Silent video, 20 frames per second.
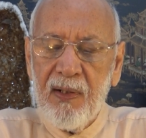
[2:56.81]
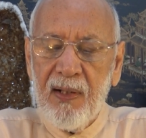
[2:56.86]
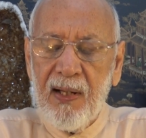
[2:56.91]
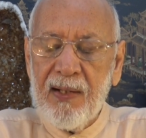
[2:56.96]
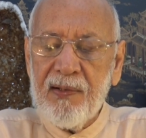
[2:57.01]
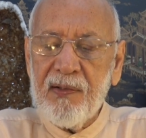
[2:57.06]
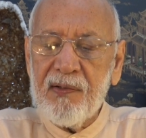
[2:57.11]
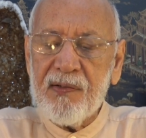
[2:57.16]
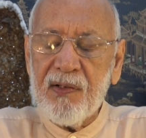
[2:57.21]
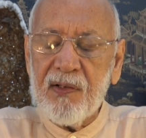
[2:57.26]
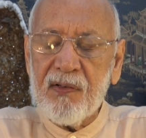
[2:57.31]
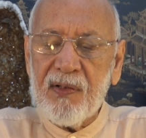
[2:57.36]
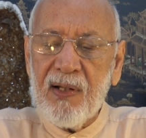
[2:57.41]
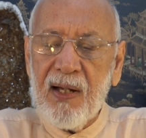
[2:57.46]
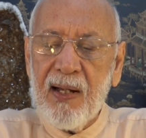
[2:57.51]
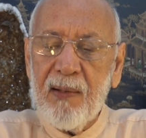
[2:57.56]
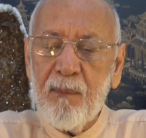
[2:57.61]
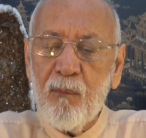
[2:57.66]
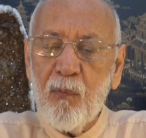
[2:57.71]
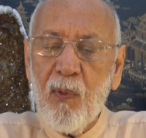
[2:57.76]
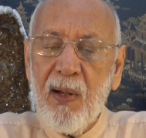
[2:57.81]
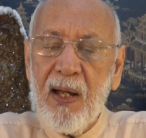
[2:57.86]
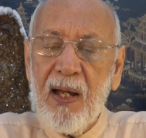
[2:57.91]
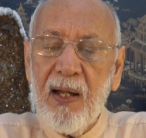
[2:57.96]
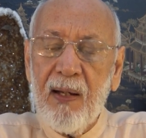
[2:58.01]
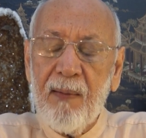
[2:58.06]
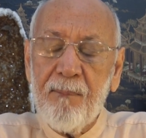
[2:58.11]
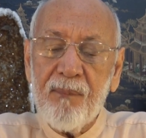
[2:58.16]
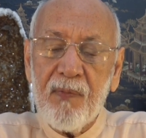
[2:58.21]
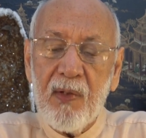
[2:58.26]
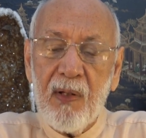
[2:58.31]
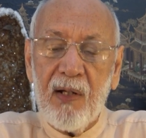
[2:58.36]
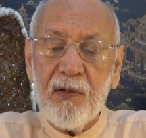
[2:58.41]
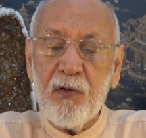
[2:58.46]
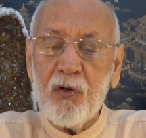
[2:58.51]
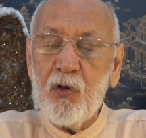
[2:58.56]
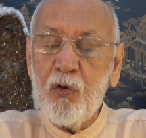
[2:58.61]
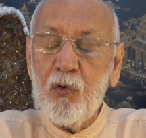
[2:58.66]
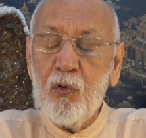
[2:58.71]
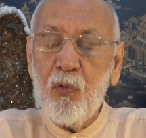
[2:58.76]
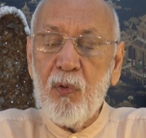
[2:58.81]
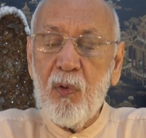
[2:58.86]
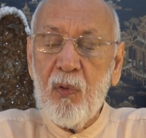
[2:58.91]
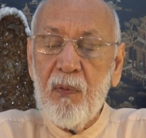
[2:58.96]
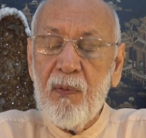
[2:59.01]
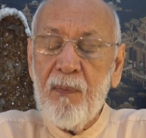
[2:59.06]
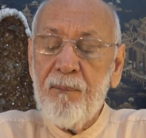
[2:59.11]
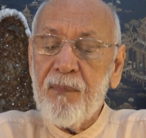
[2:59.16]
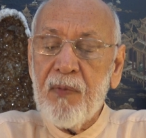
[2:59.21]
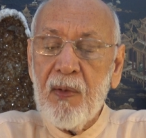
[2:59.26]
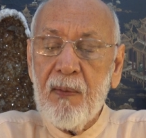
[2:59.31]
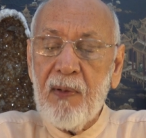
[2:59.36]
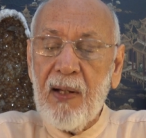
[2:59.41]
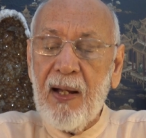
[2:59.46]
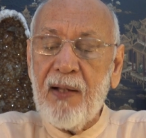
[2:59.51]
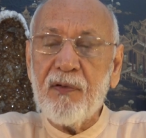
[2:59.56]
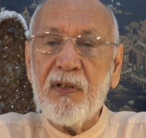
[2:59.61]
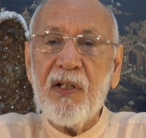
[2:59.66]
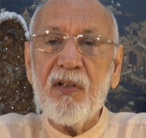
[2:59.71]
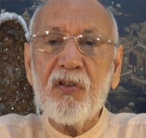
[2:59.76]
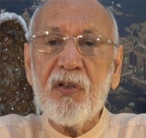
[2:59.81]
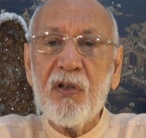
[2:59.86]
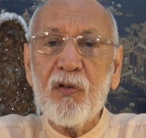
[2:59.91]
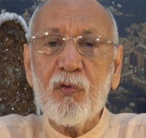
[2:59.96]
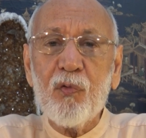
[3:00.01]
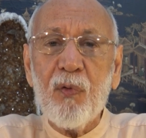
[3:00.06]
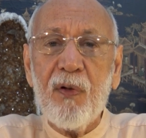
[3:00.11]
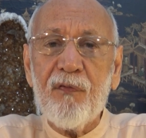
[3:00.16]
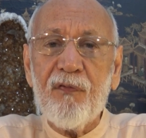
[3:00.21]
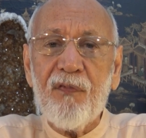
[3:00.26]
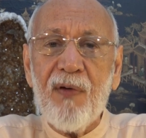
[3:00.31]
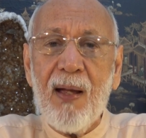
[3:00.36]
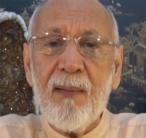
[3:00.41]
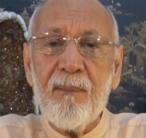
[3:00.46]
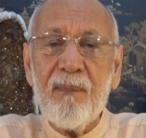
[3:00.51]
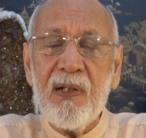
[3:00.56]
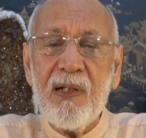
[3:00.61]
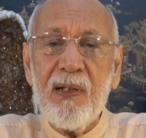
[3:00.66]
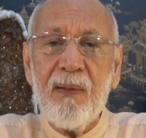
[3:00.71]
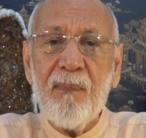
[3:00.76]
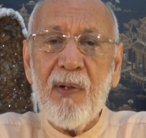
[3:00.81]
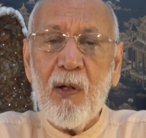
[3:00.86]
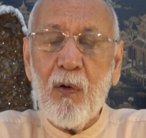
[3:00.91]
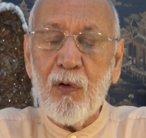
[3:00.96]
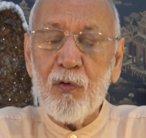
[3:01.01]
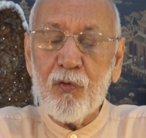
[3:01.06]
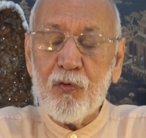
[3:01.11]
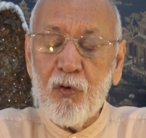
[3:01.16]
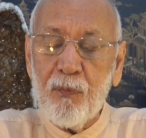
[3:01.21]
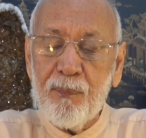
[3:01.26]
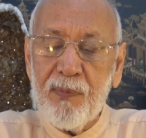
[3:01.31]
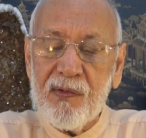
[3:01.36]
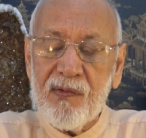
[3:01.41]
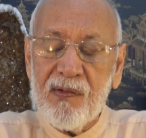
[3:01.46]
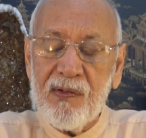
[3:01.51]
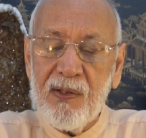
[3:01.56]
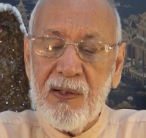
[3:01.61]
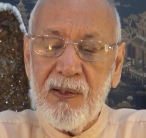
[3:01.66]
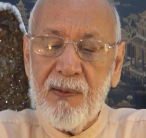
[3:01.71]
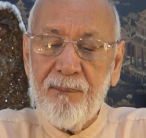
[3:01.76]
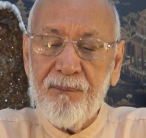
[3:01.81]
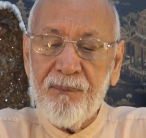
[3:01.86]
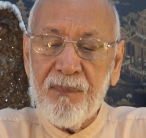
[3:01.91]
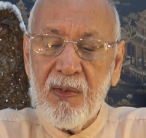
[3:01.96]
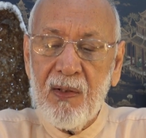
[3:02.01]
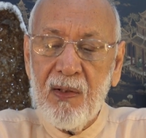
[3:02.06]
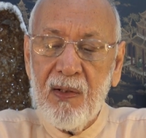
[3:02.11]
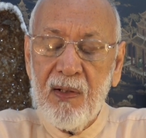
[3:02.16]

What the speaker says: And it's a time where a new addition to a family may also be seen.